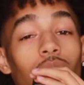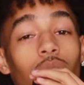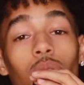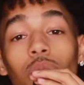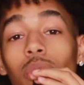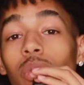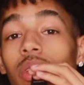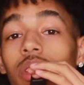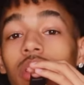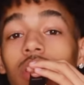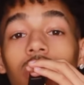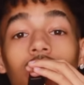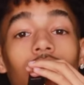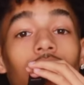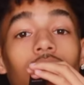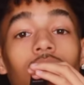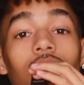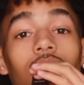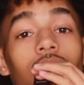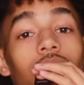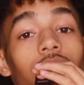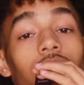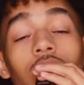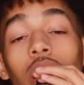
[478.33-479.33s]
know which
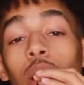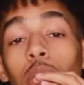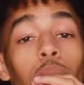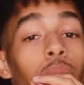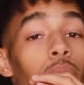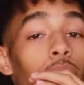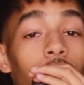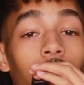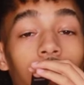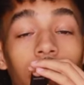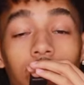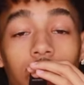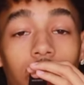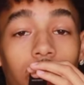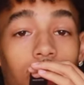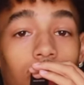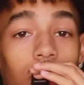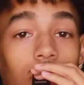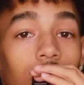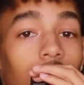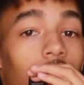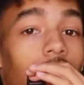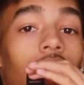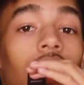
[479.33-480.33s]
number it
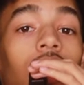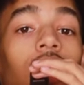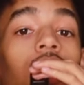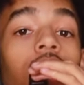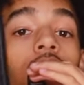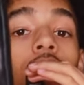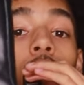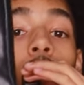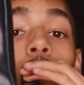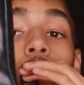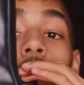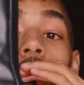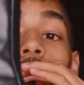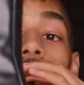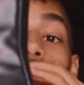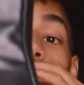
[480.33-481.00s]
is, but I